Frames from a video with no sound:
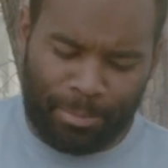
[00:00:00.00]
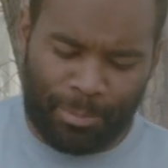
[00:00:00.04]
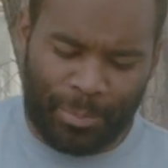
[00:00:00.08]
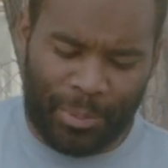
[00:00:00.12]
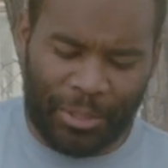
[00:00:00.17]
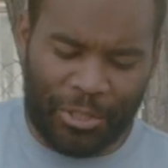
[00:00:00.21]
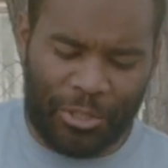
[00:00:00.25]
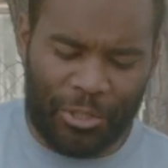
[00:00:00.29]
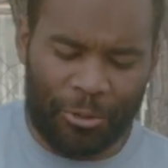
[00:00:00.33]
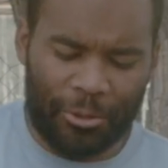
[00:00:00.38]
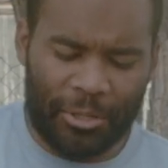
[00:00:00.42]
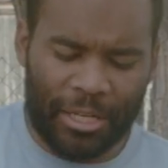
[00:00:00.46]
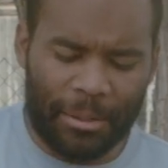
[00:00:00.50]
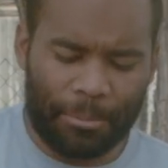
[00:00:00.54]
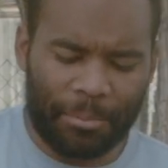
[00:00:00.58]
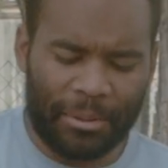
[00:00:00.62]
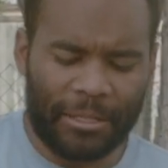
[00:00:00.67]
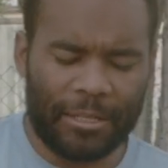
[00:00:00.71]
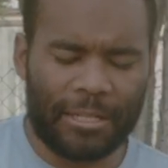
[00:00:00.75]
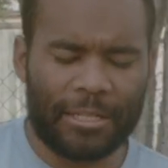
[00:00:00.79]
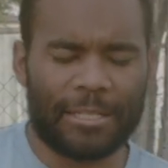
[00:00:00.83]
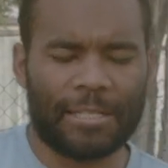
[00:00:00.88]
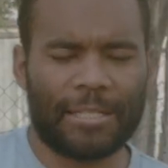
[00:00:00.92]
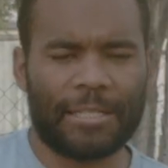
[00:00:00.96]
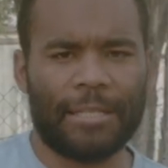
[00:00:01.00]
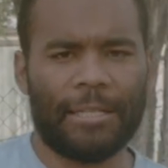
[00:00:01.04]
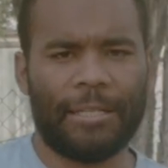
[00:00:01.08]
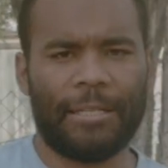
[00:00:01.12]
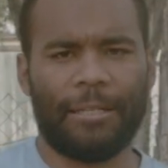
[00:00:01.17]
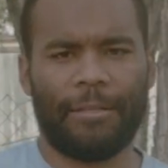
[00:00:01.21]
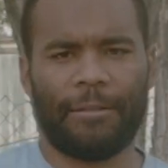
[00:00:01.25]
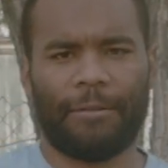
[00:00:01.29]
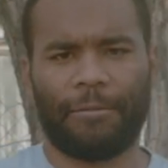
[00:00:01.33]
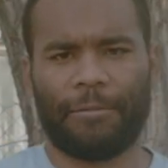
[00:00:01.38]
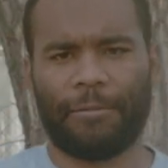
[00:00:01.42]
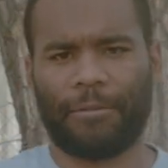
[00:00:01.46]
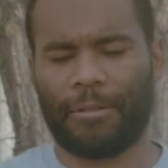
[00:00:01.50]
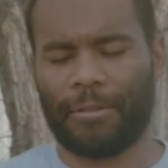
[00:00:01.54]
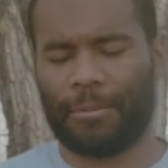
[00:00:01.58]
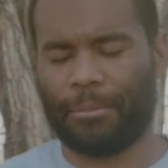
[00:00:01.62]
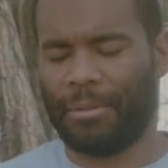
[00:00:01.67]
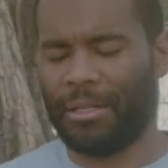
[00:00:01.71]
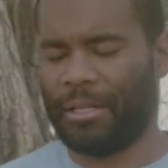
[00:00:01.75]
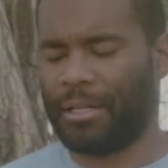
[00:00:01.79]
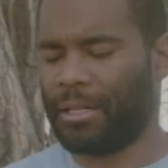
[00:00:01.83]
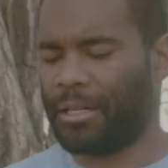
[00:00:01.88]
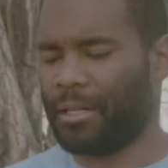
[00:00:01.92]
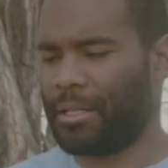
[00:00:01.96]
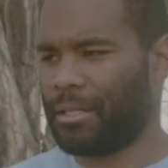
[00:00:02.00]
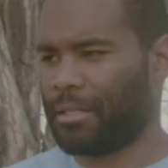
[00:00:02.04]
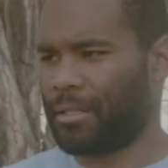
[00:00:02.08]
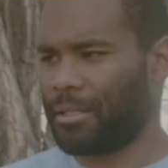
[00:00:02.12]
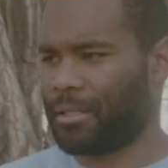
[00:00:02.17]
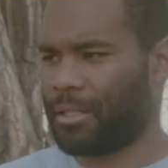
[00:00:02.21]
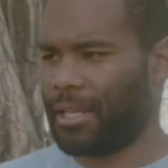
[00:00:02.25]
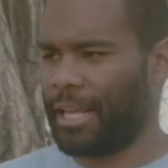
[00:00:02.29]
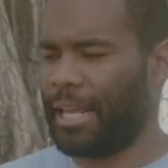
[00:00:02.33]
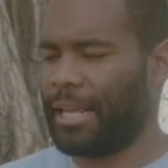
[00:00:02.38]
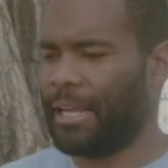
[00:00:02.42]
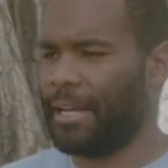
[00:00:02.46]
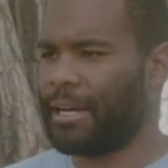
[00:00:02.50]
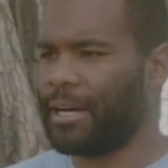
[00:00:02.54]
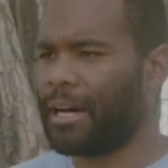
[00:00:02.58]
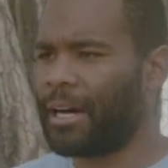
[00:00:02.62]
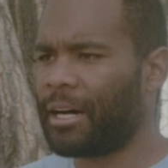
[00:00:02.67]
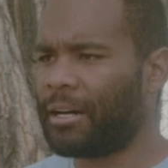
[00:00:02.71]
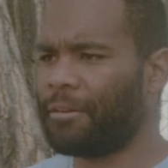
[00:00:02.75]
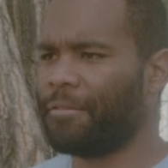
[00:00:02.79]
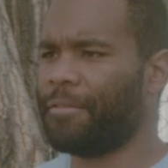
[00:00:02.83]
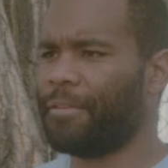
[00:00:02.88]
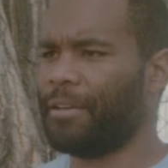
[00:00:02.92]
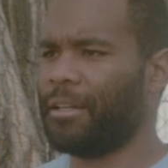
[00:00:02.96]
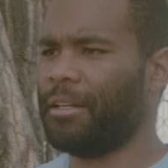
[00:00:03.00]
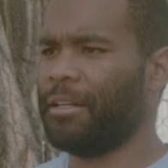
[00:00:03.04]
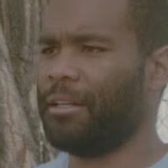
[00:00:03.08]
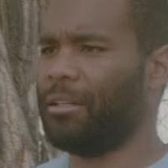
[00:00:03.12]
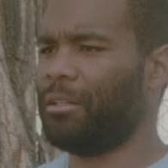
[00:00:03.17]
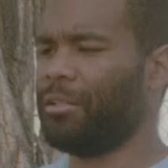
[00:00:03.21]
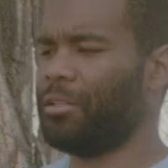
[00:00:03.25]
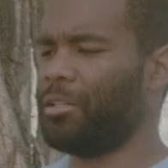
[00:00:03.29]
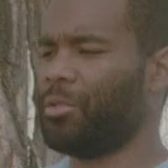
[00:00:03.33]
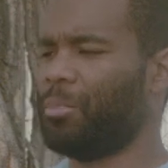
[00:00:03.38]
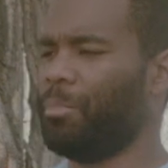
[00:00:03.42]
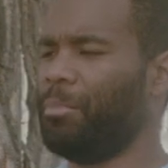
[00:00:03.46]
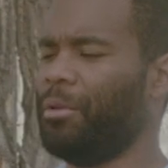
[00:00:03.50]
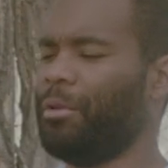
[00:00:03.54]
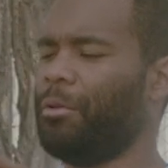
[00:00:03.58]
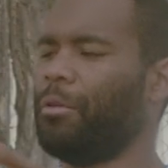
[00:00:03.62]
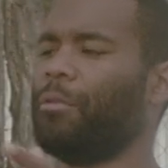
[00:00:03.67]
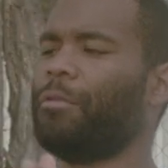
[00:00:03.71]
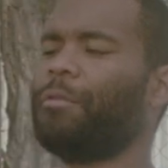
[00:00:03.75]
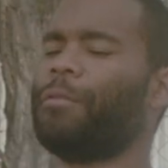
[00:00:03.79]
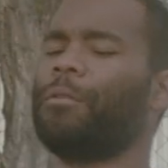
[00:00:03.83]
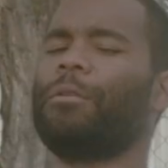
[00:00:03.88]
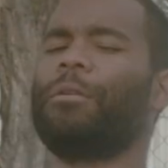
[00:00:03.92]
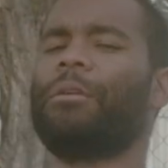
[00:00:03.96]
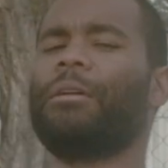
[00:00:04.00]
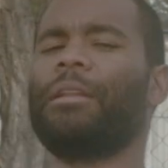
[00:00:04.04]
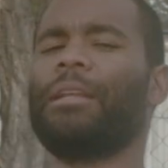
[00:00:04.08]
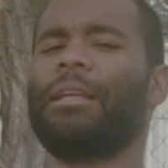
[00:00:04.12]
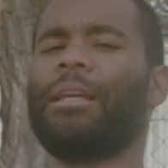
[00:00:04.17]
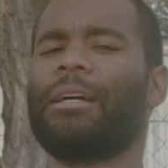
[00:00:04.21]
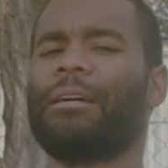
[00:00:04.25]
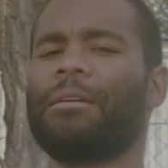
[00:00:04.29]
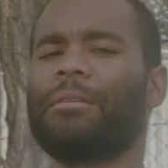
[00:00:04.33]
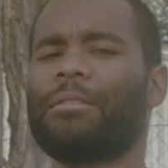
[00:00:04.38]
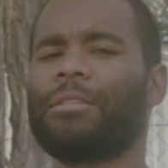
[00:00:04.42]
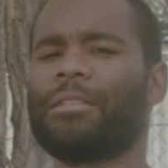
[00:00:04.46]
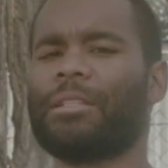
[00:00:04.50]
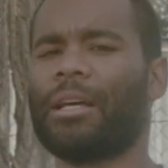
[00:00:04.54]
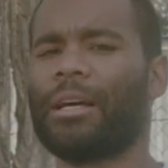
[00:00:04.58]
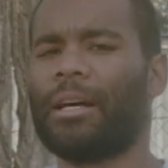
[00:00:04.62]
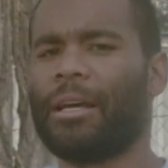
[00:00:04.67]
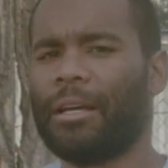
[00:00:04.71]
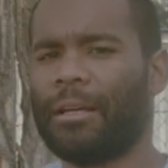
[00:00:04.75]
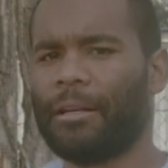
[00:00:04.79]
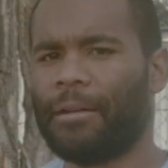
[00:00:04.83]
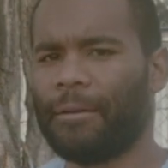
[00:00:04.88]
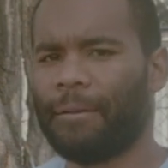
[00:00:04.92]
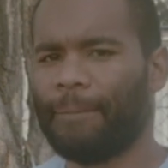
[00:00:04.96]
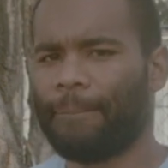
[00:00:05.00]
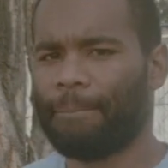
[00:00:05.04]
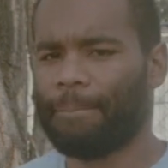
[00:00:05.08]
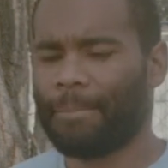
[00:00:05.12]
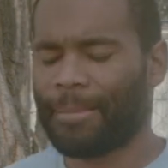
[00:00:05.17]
But do not be deceived, because a coffin looks beautiful on the outside,